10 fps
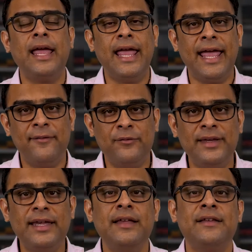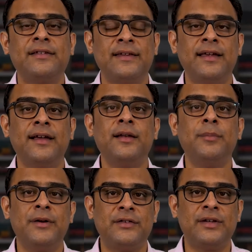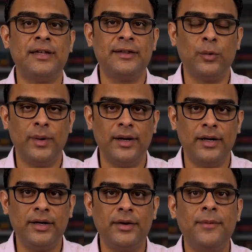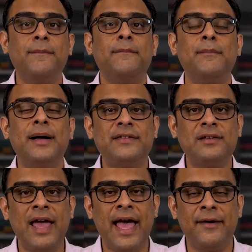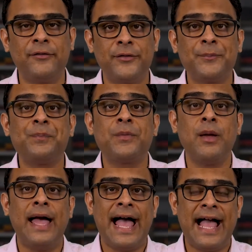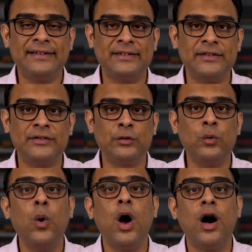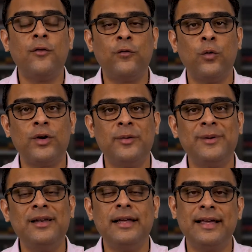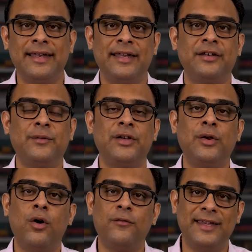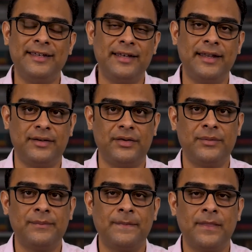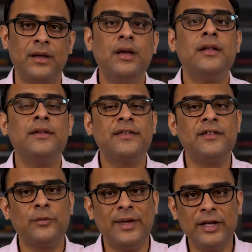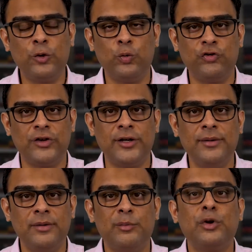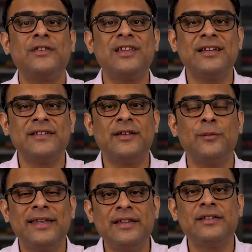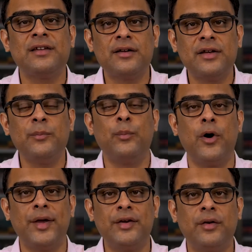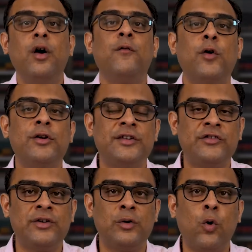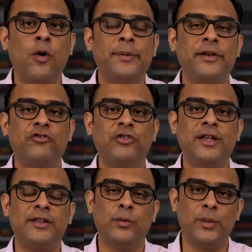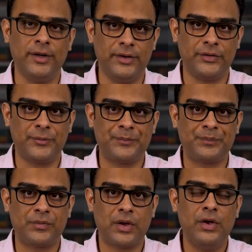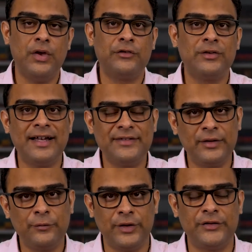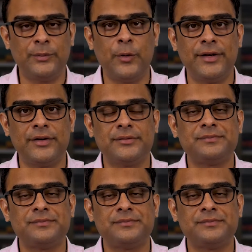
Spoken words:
every single person in the world must have access to affordable connectivity of internet. This is very crucial because it is the very starting point for digital cooperation in the world. So that's the first point.